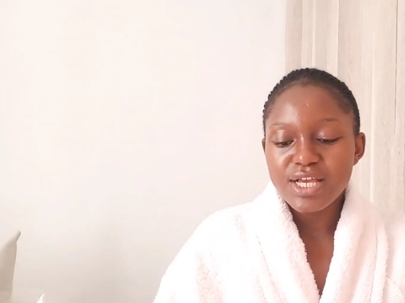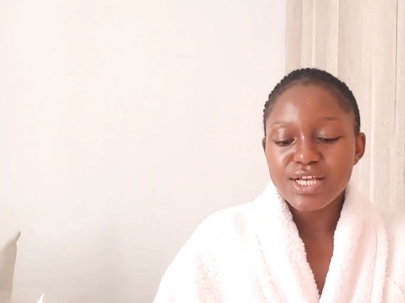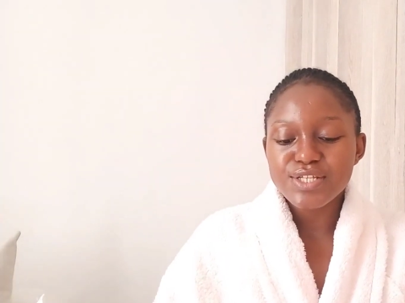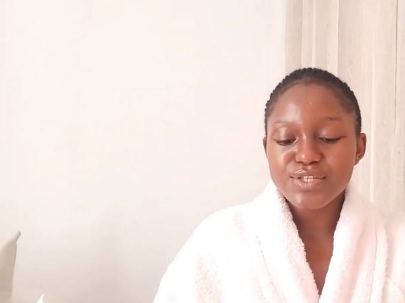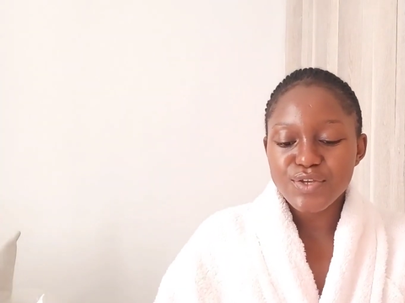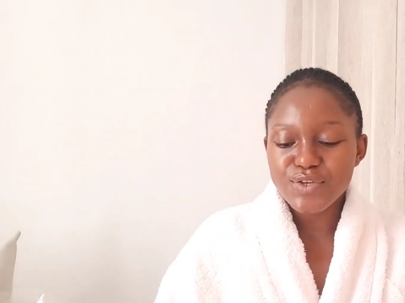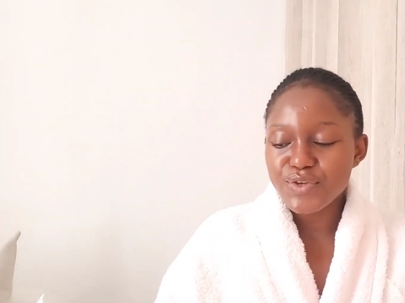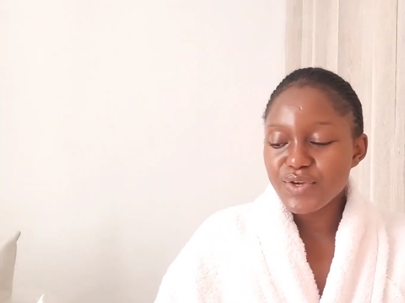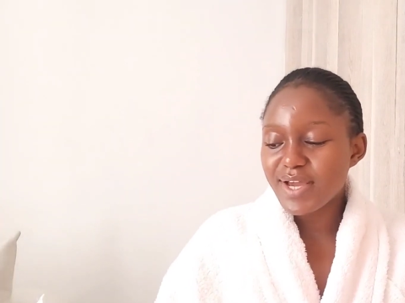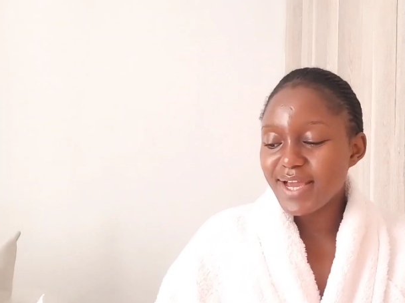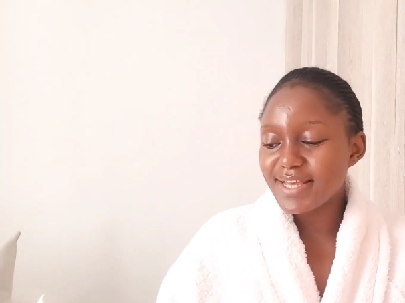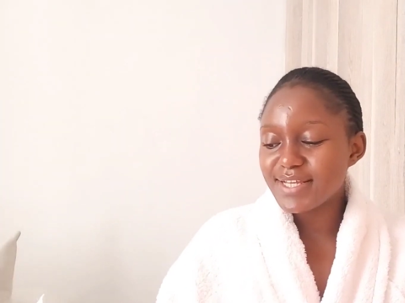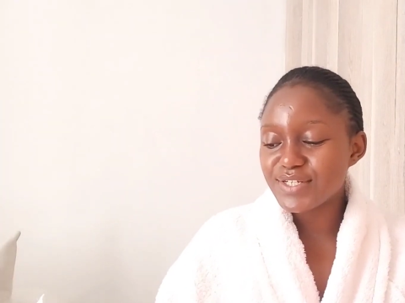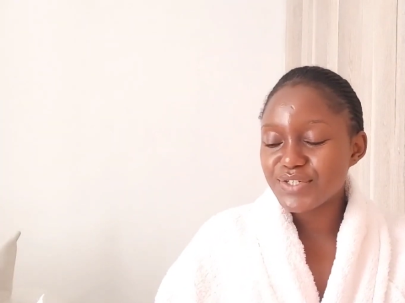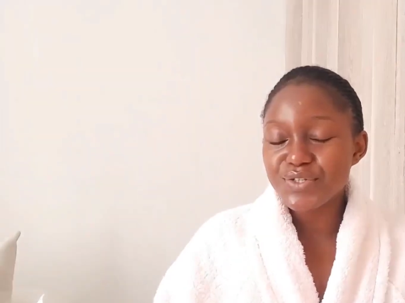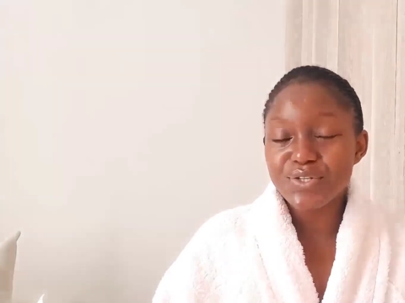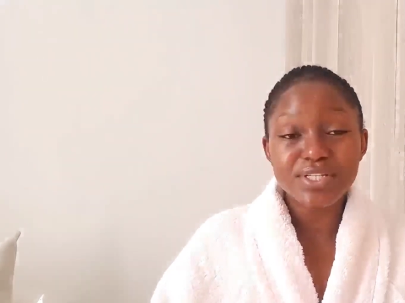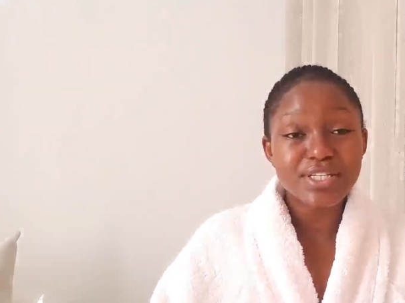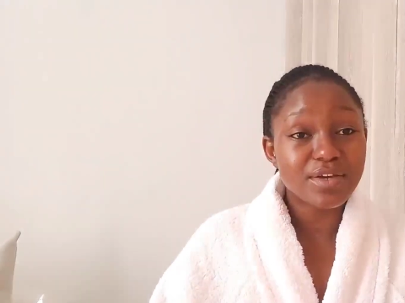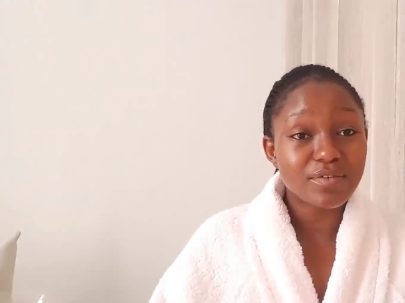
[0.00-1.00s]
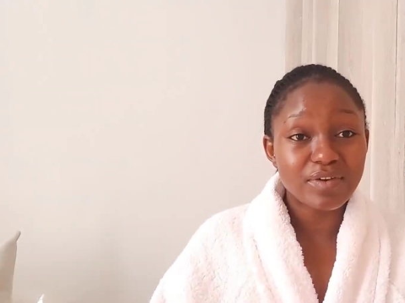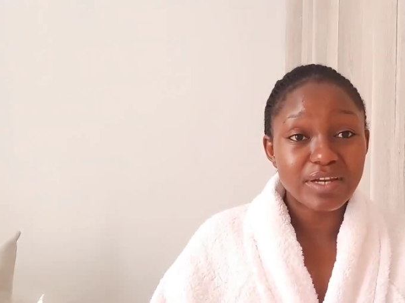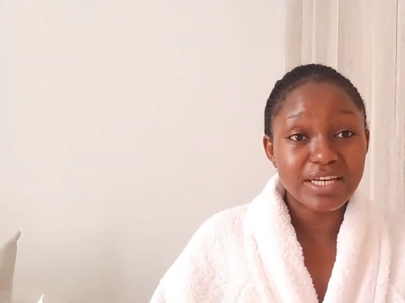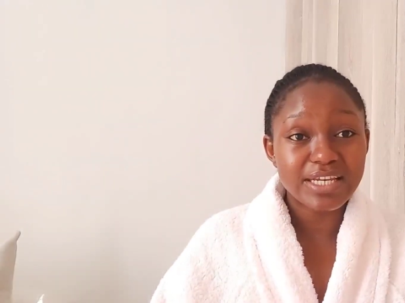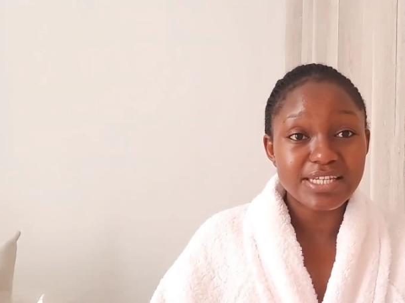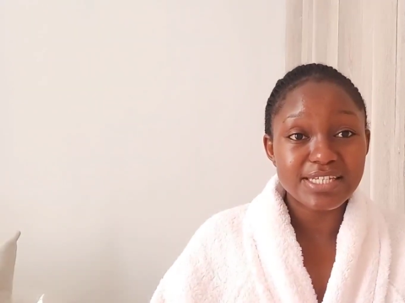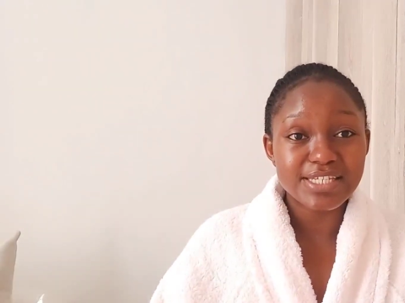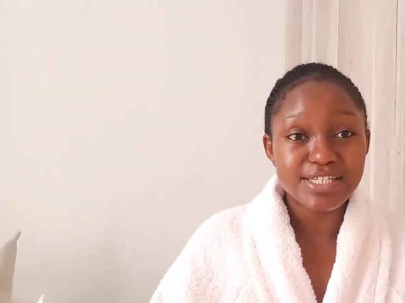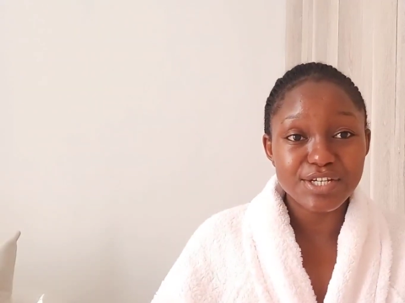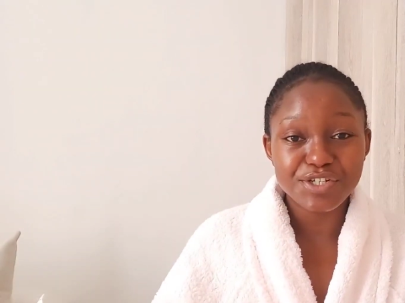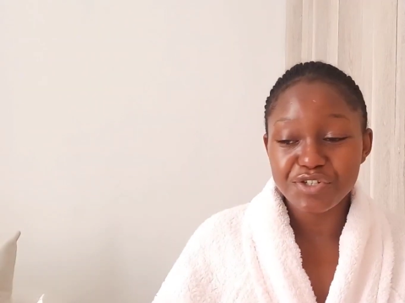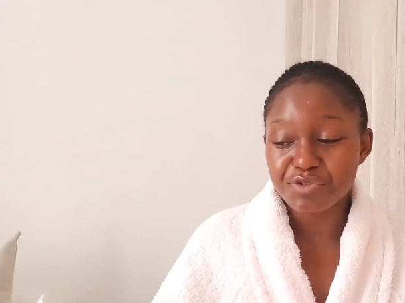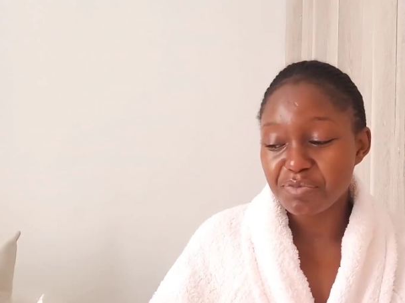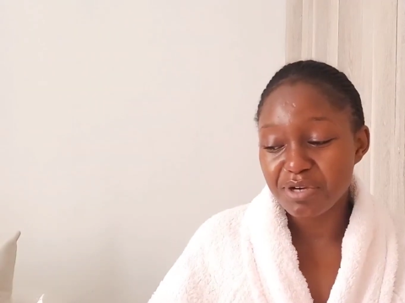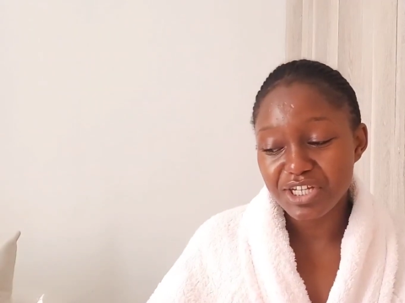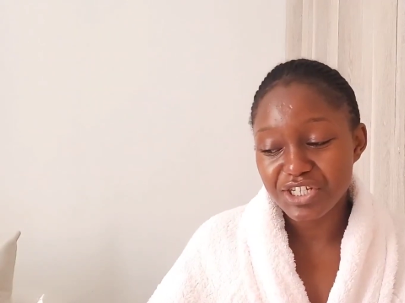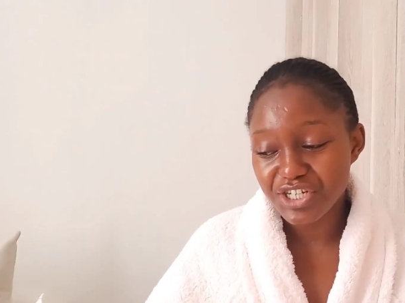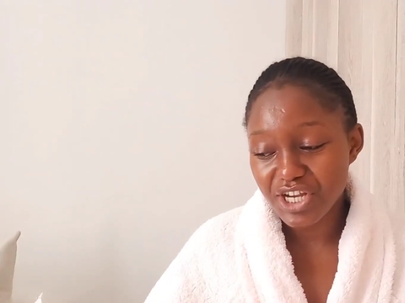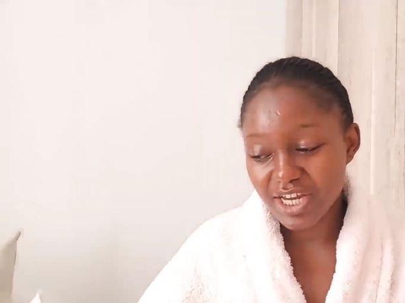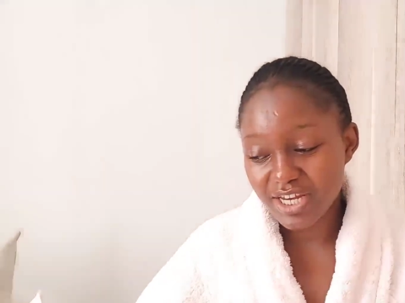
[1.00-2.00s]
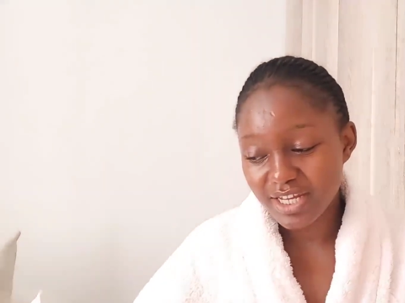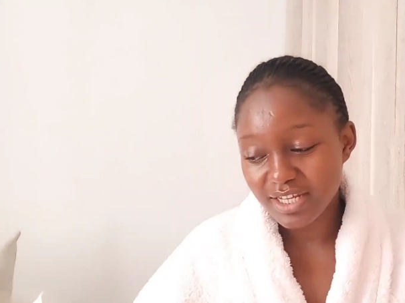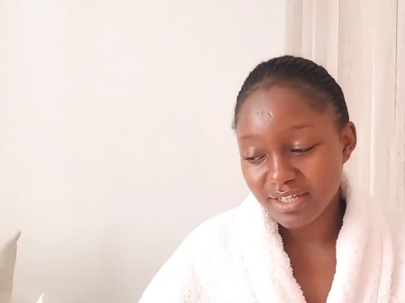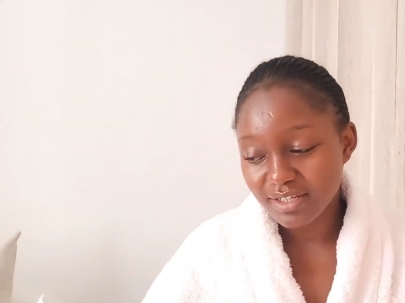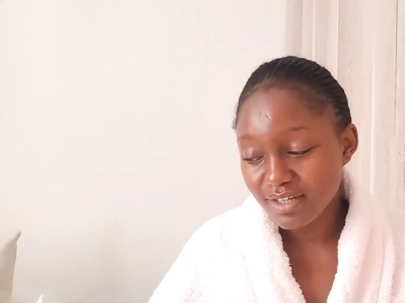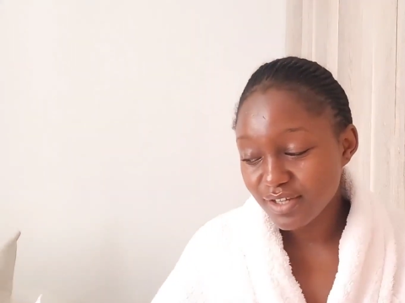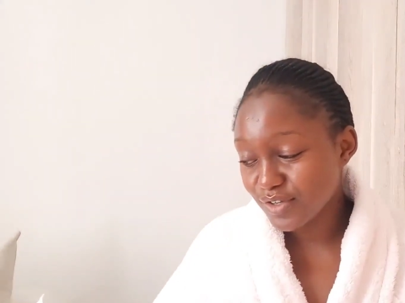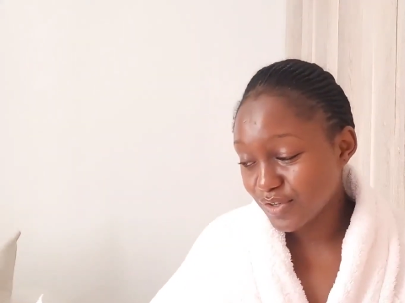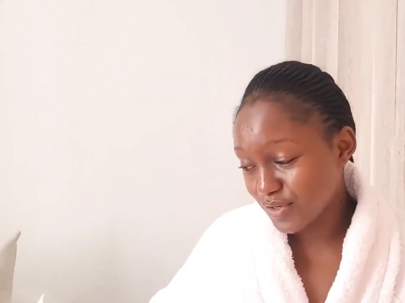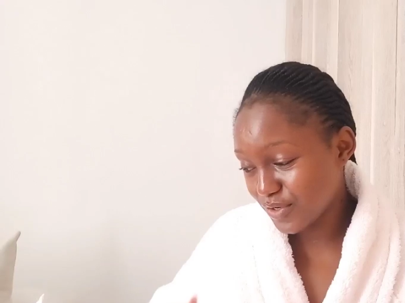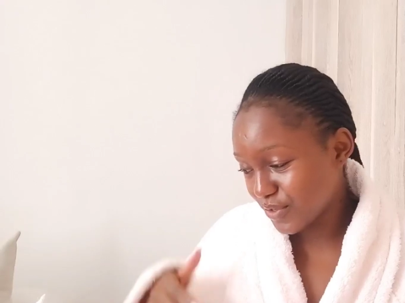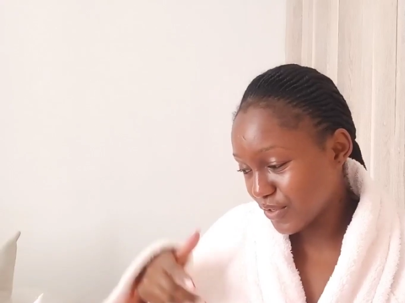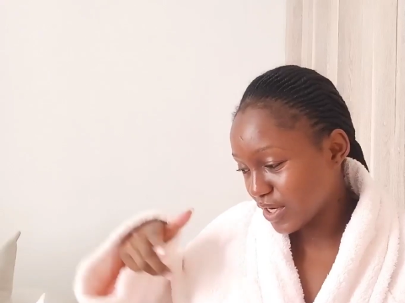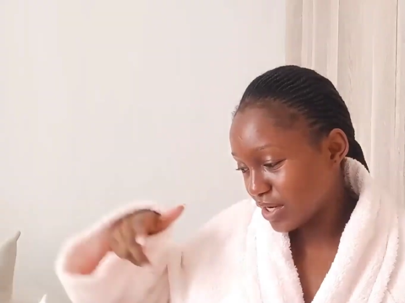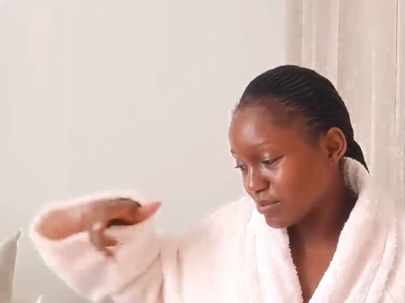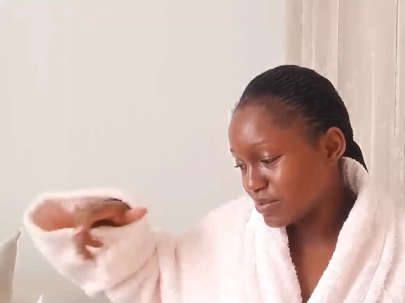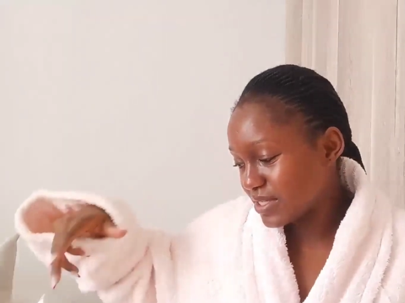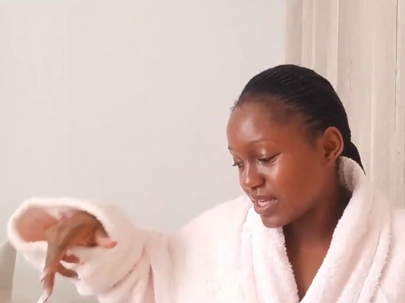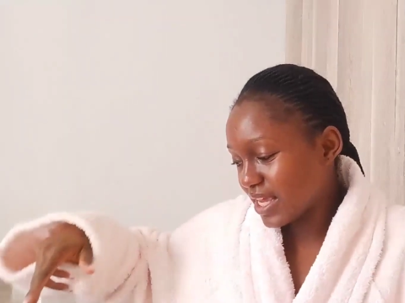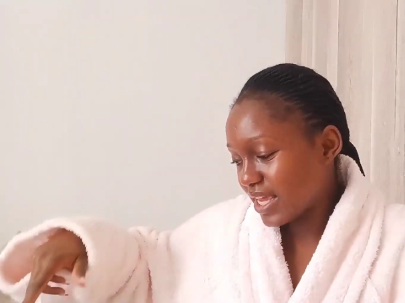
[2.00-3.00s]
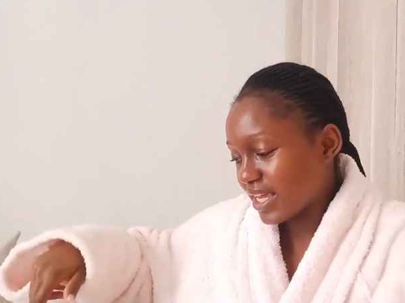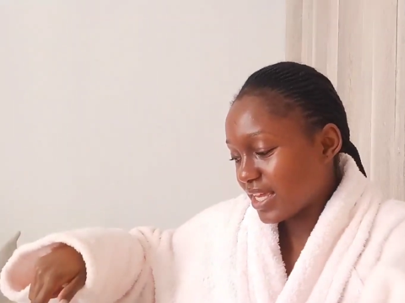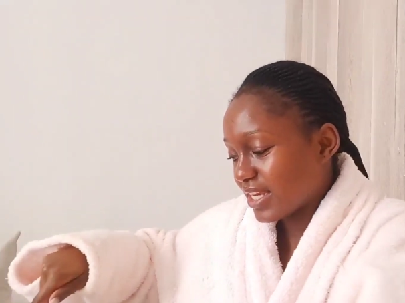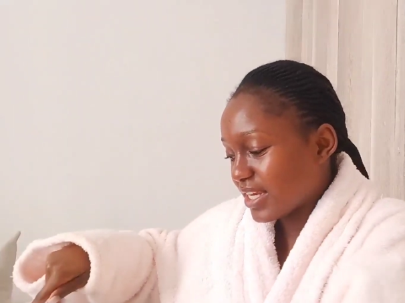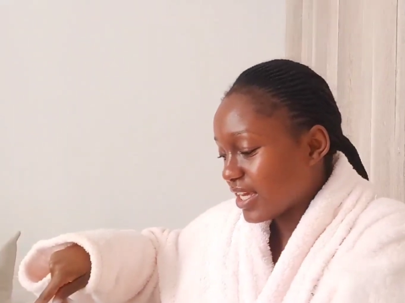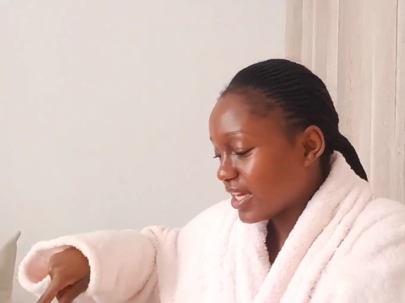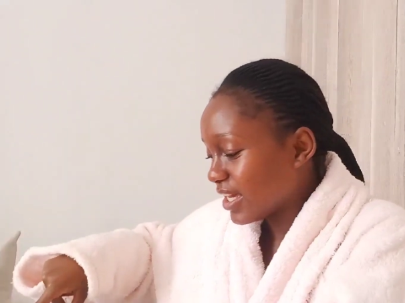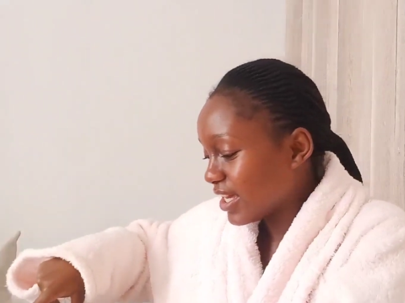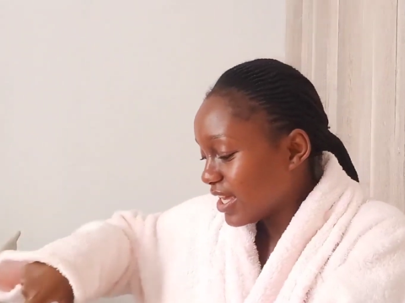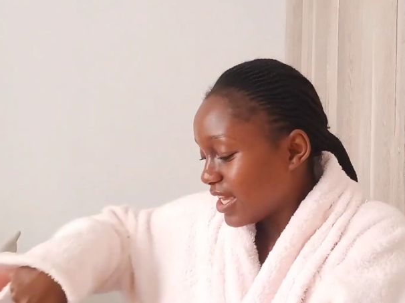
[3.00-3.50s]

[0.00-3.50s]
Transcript: so you guys should definitely stick to my channel. You know what I'm saying?